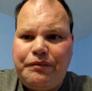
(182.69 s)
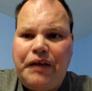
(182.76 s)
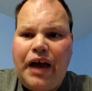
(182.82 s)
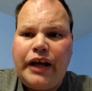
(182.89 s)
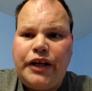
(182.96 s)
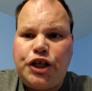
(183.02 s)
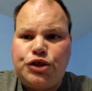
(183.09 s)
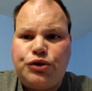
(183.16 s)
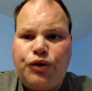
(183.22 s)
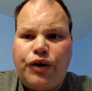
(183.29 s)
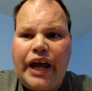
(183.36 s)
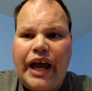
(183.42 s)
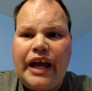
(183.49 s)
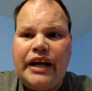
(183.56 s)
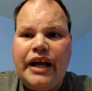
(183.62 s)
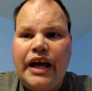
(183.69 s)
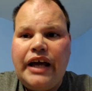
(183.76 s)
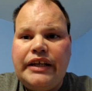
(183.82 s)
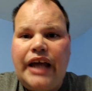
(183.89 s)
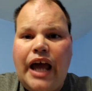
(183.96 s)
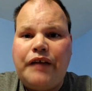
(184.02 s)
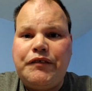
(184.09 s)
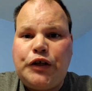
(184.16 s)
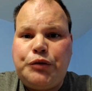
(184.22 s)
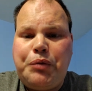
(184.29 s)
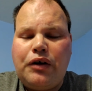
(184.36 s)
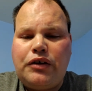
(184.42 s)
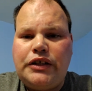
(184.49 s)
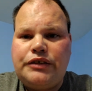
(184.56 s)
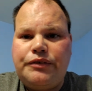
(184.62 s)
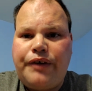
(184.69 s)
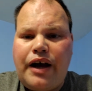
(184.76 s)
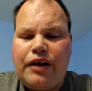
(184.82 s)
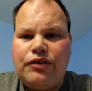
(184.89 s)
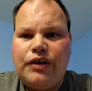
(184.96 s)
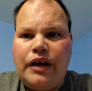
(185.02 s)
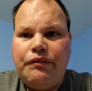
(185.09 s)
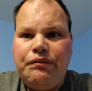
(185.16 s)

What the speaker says: may destroy and damage buildings as well.